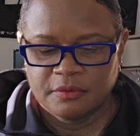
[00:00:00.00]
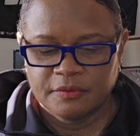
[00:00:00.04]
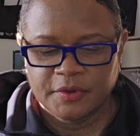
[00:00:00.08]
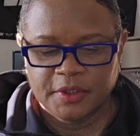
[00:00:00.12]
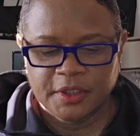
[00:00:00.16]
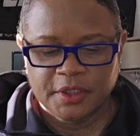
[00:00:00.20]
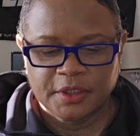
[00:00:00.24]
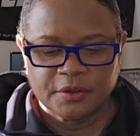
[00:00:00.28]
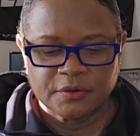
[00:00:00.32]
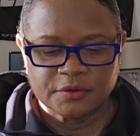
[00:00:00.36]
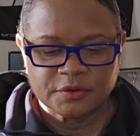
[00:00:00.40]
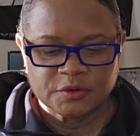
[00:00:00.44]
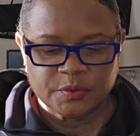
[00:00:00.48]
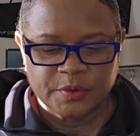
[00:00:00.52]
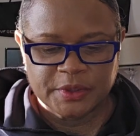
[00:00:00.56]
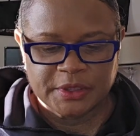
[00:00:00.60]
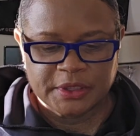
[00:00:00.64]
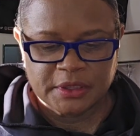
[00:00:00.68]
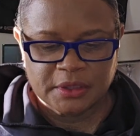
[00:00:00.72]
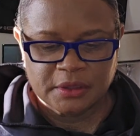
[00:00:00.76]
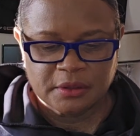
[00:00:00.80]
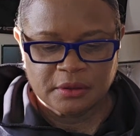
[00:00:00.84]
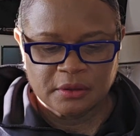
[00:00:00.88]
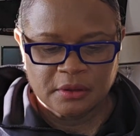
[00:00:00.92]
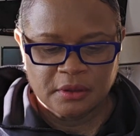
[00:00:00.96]
that goes with
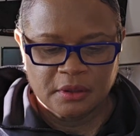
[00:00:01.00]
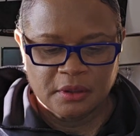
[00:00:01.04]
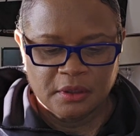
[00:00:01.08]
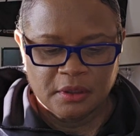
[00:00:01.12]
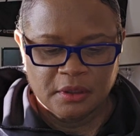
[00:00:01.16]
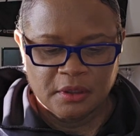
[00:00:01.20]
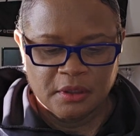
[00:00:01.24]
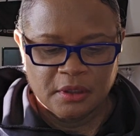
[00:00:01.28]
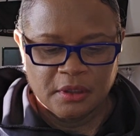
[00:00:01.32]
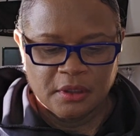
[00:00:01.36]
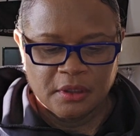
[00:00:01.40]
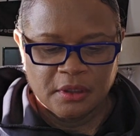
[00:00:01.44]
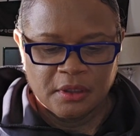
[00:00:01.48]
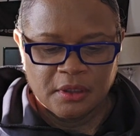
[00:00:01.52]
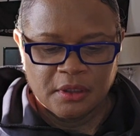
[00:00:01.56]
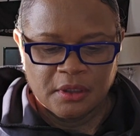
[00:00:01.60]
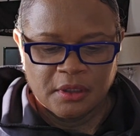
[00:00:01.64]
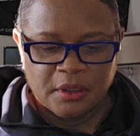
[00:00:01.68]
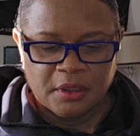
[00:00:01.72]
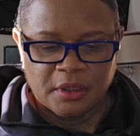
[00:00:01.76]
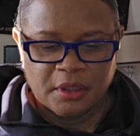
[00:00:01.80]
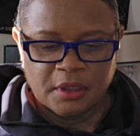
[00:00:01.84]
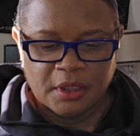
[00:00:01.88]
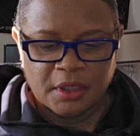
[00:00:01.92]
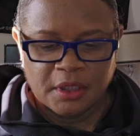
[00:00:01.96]
it.
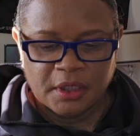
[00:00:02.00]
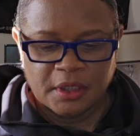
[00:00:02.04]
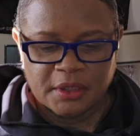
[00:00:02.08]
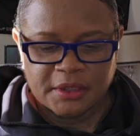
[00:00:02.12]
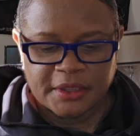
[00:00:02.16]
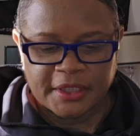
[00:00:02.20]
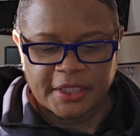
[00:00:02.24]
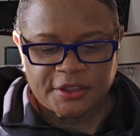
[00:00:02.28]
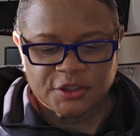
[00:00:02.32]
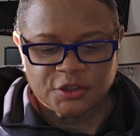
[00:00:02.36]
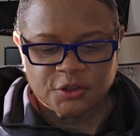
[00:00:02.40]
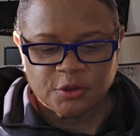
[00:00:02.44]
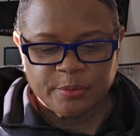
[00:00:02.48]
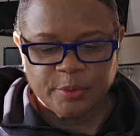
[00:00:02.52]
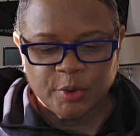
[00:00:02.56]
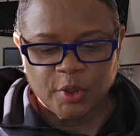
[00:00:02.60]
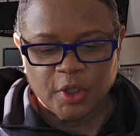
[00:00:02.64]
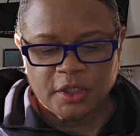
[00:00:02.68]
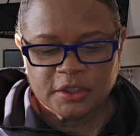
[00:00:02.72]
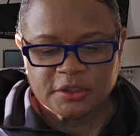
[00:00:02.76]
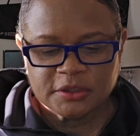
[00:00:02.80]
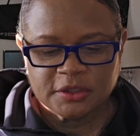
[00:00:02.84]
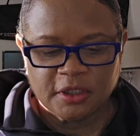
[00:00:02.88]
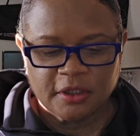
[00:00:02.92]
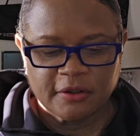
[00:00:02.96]
National
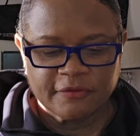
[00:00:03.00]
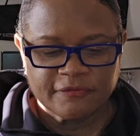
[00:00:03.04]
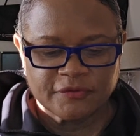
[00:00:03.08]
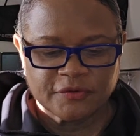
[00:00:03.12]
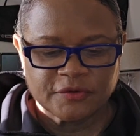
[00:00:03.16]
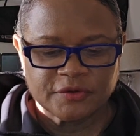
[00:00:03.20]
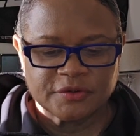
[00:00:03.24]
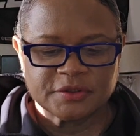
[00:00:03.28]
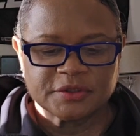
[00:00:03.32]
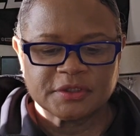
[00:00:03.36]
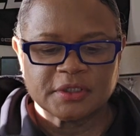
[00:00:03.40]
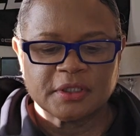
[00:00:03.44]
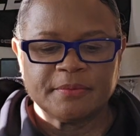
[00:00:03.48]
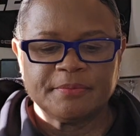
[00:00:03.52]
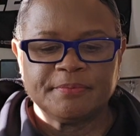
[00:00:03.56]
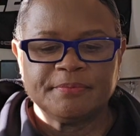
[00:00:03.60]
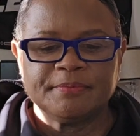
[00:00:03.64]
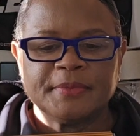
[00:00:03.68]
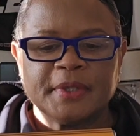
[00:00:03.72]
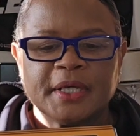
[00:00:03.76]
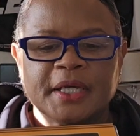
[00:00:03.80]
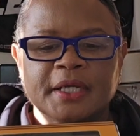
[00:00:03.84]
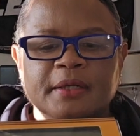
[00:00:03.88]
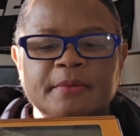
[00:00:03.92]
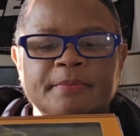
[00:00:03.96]
Parks offers
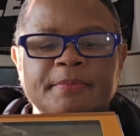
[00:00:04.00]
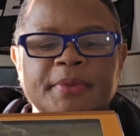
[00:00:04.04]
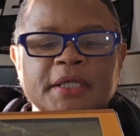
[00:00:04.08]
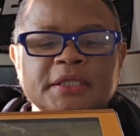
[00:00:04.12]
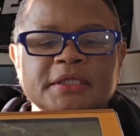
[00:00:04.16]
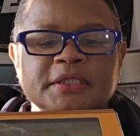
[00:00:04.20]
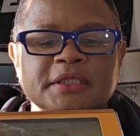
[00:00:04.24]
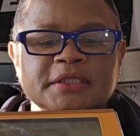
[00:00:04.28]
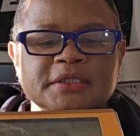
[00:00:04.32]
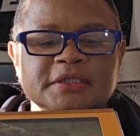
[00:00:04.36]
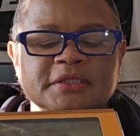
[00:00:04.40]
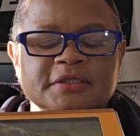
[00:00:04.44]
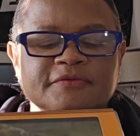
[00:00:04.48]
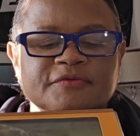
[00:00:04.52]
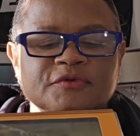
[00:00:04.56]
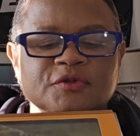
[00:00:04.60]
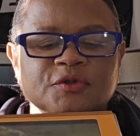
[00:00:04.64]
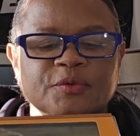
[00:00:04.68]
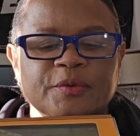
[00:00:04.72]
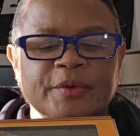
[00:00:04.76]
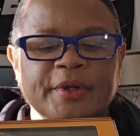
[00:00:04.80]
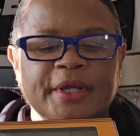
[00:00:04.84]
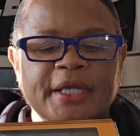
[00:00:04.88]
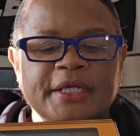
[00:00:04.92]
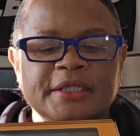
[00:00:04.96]
an abundance of
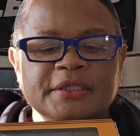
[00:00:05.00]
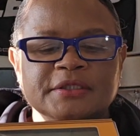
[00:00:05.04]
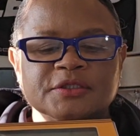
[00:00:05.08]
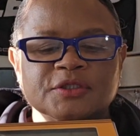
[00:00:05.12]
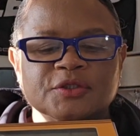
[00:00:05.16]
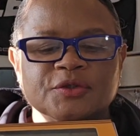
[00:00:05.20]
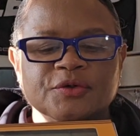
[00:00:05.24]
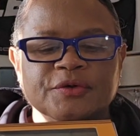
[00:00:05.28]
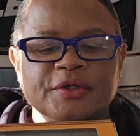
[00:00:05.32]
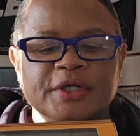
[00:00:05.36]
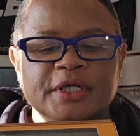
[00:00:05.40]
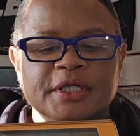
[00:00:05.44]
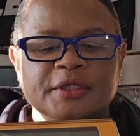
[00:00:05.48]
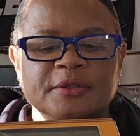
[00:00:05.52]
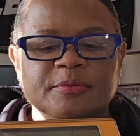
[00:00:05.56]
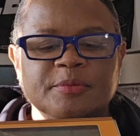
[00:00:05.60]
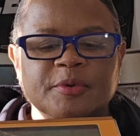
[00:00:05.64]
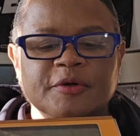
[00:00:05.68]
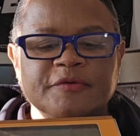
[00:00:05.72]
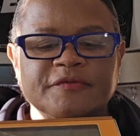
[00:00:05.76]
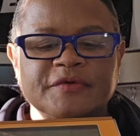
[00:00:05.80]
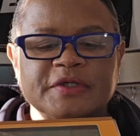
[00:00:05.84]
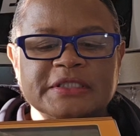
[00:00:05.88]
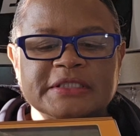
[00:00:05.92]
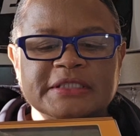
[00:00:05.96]
terrains, creating the
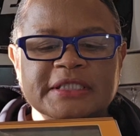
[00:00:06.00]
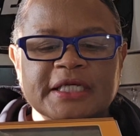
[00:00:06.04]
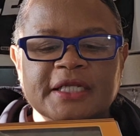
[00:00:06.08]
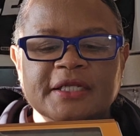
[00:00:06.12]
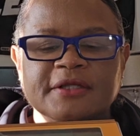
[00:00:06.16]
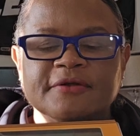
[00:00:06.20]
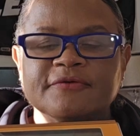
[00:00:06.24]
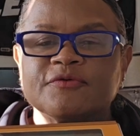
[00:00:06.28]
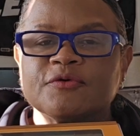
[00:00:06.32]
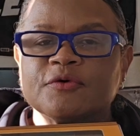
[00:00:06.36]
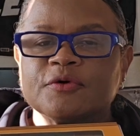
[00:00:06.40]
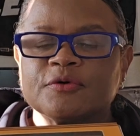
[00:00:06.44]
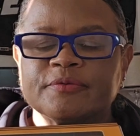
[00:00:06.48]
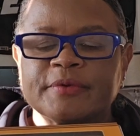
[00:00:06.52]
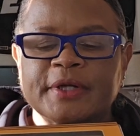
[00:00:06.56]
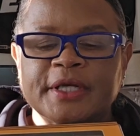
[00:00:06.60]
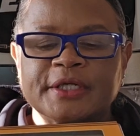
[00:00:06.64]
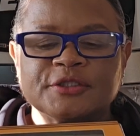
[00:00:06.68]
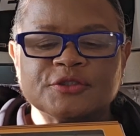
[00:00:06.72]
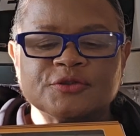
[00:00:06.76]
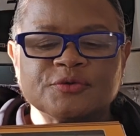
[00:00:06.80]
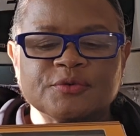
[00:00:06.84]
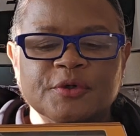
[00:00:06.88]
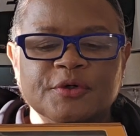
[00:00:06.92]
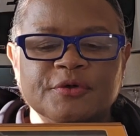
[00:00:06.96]
perfect setting for a
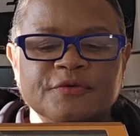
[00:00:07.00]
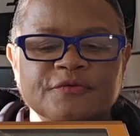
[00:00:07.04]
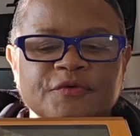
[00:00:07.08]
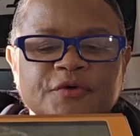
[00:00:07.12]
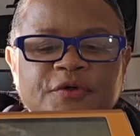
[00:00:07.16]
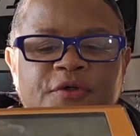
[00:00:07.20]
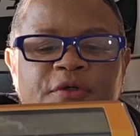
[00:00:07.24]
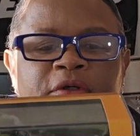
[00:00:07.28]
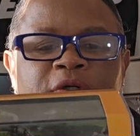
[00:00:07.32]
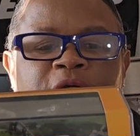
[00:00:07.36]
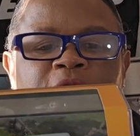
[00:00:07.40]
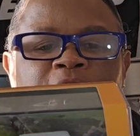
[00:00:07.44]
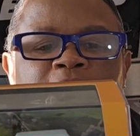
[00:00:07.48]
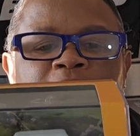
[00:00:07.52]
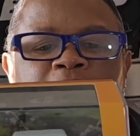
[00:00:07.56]
Range Rover.